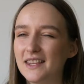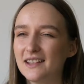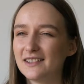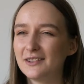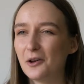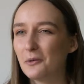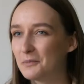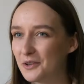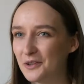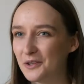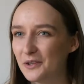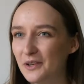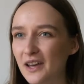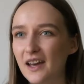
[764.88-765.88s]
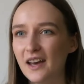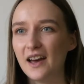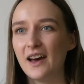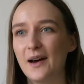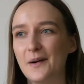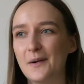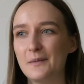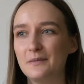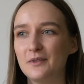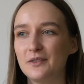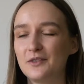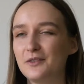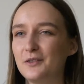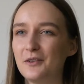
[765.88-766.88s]
that stop you.
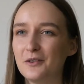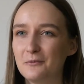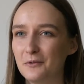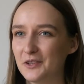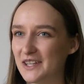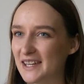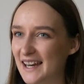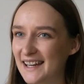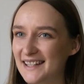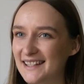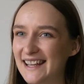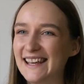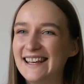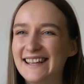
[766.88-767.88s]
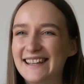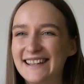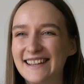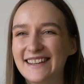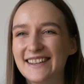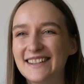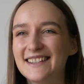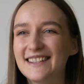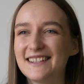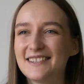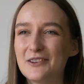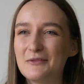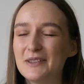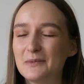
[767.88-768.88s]
Shoot on what you can, because it's
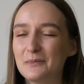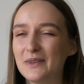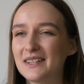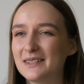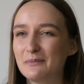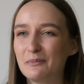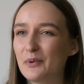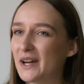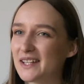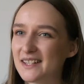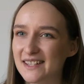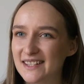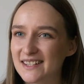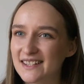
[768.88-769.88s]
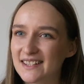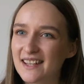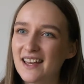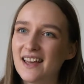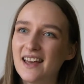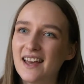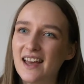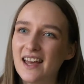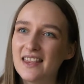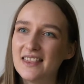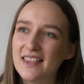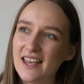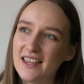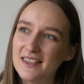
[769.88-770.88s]
always best to practice.
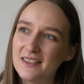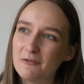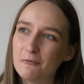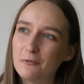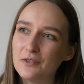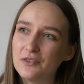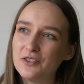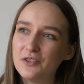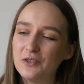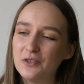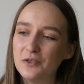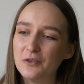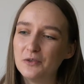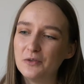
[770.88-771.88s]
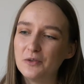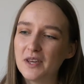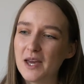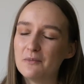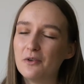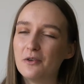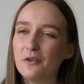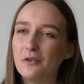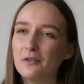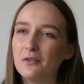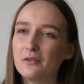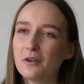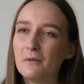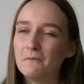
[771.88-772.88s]
And then once you get more
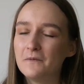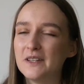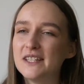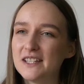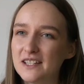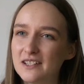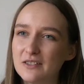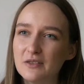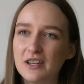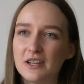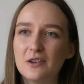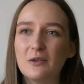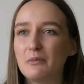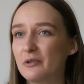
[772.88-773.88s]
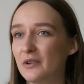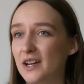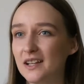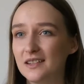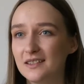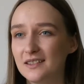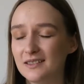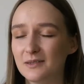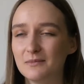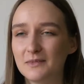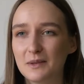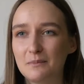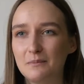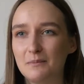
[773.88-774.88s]
confident, you can upgrade to
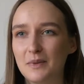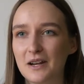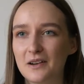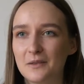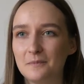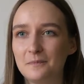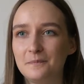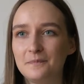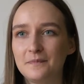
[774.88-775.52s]
something better.